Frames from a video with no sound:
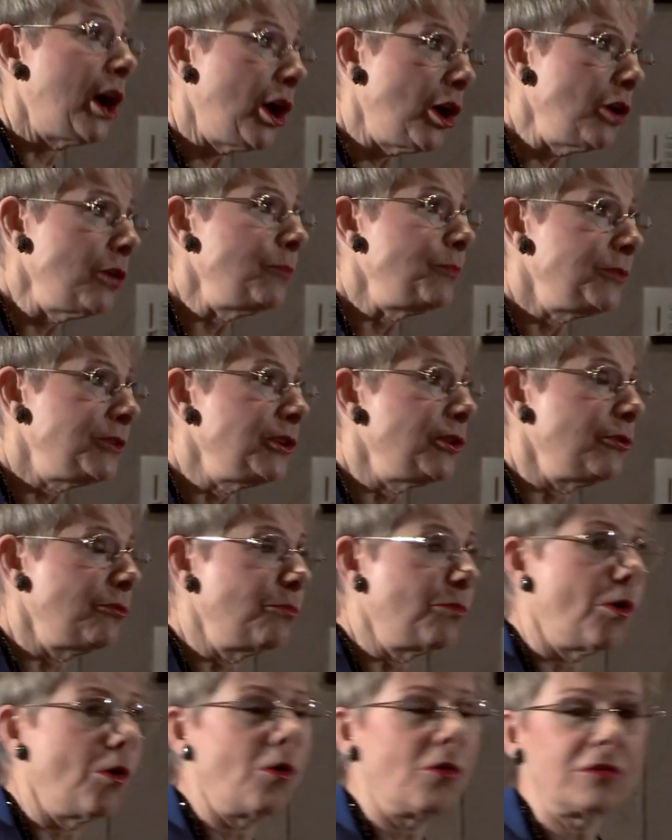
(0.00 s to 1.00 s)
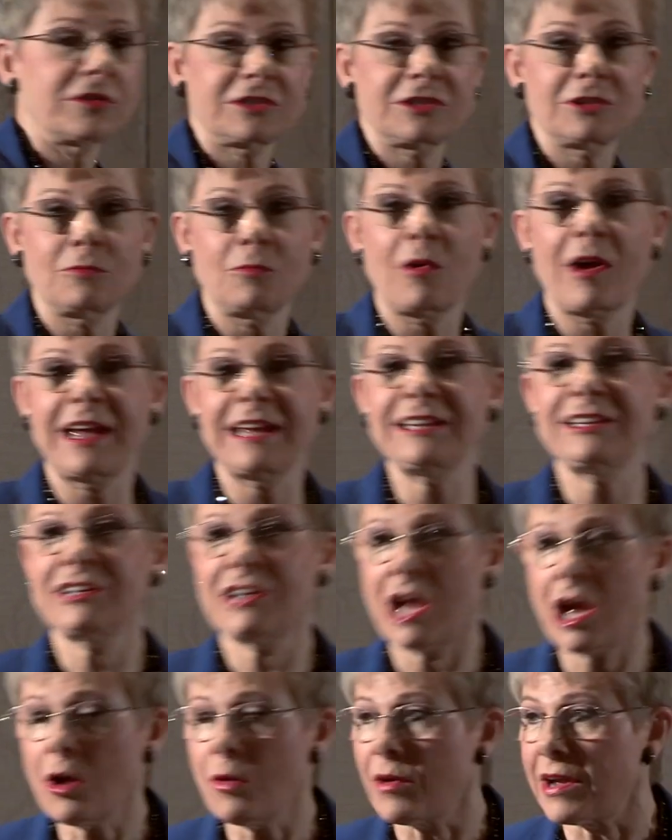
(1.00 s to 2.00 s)
hope you walked away
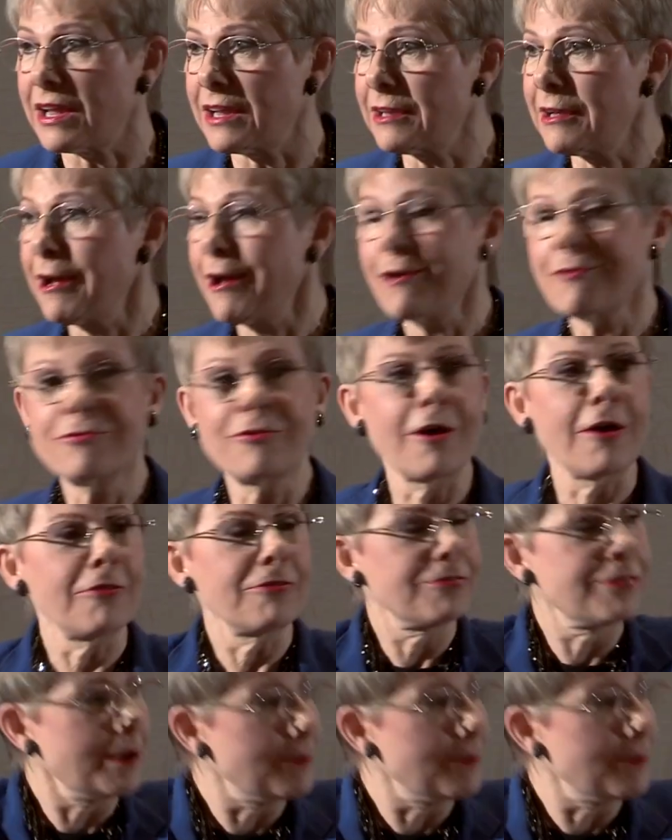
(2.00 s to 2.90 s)
knowing that